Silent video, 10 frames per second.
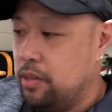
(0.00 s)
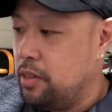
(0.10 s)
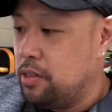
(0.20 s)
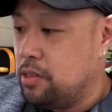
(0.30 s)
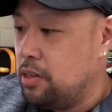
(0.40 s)

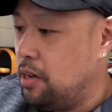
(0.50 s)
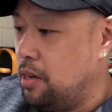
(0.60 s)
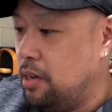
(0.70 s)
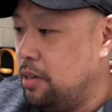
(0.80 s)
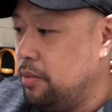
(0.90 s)
It's
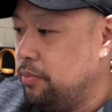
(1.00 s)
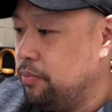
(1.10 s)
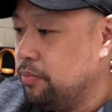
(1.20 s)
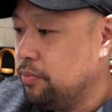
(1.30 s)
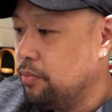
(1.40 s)
I
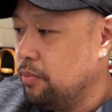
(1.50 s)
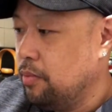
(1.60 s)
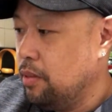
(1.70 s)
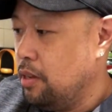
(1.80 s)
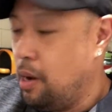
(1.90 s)

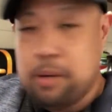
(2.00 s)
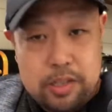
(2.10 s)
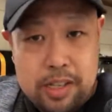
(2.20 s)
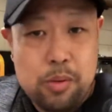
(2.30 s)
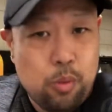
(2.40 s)
mean, it's
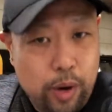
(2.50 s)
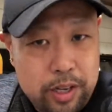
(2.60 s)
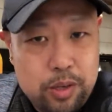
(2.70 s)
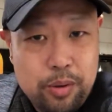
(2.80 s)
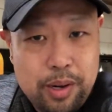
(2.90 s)
got some
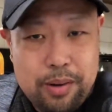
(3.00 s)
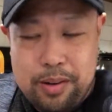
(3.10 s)
weight to it.